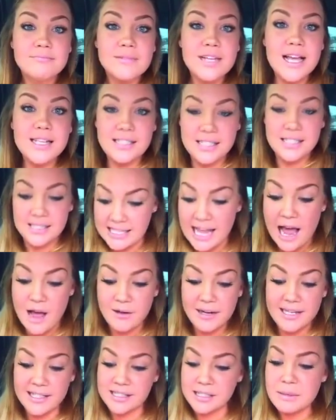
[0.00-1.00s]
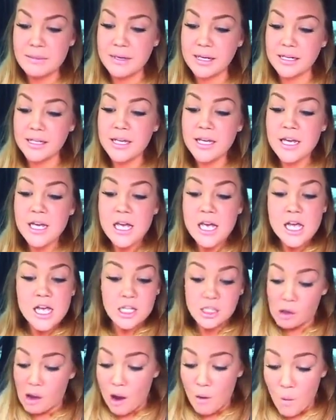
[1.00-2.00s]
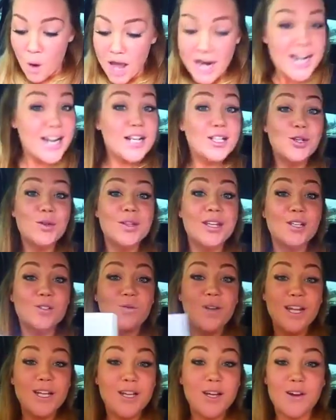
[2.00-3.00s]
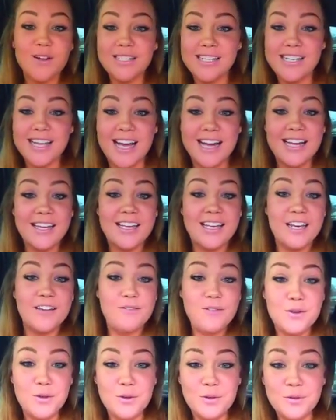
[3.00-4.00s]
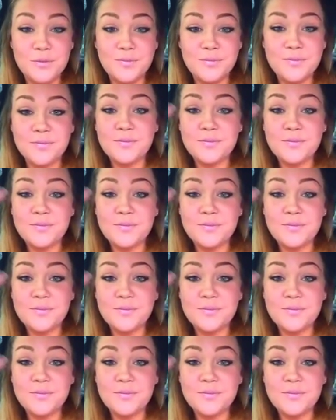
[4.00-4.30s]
It's astounding to me. So I wanted to do this video to kind of give you